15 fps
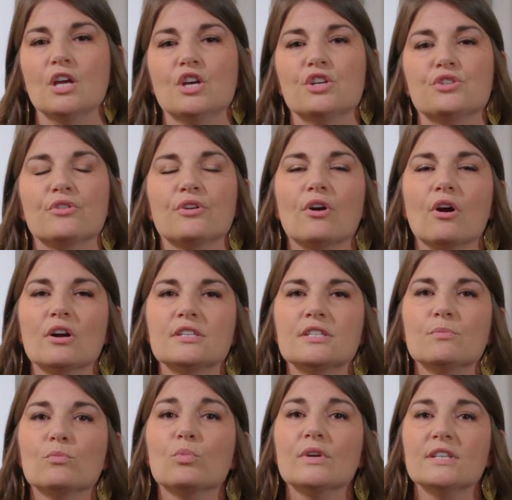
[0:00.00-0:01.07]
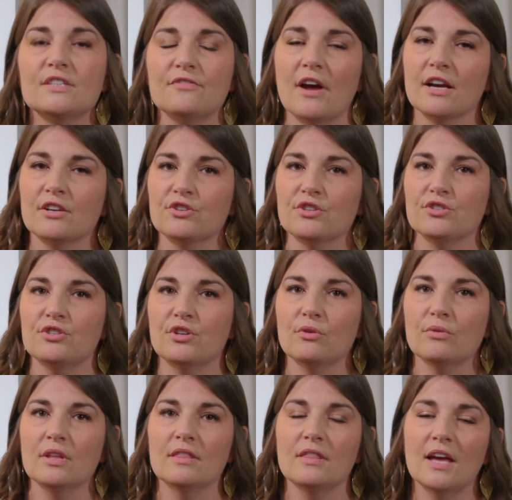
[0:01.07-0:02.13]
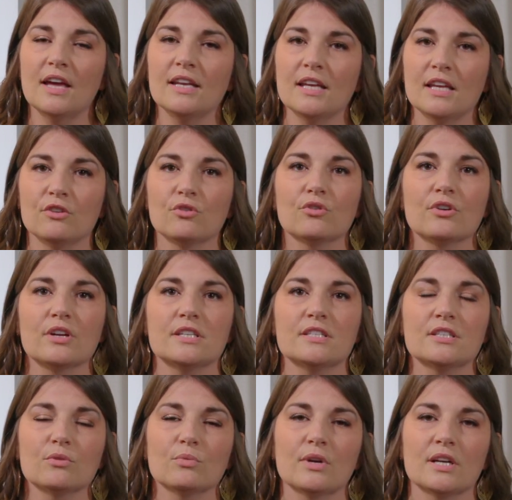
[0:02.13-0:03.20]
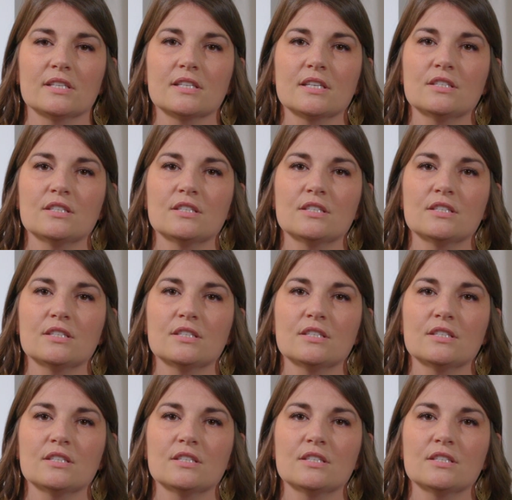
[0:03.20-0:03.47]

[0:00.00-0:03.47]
So there are some risk factors, though, that then increase the risk.